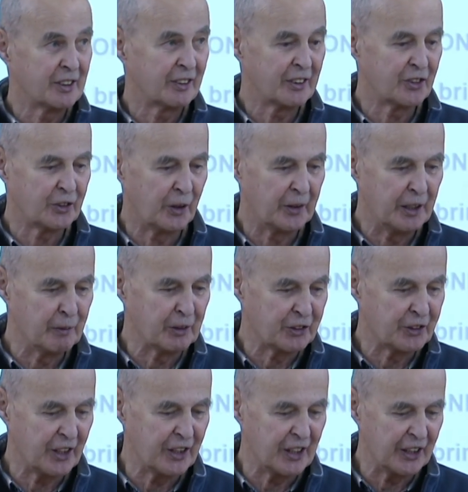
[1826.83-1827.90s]
And so he was
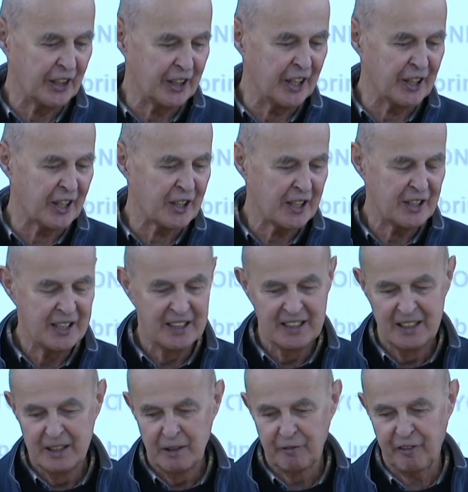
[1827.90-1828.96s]
sitting here,
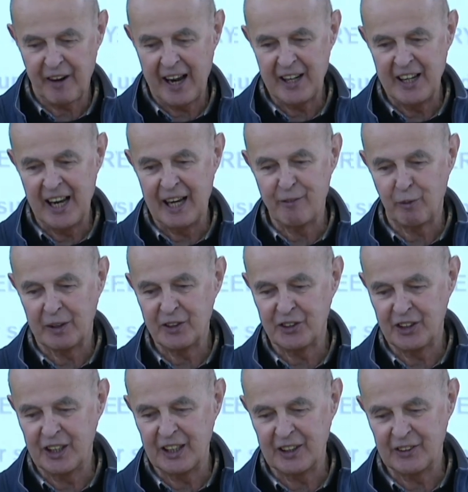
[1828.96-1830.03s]
Fran Nunn was
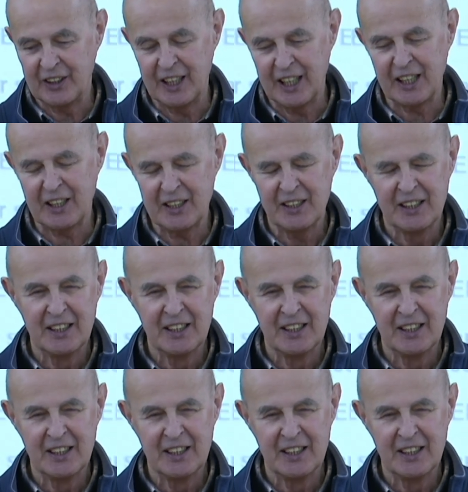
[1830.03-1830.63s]
sitting there,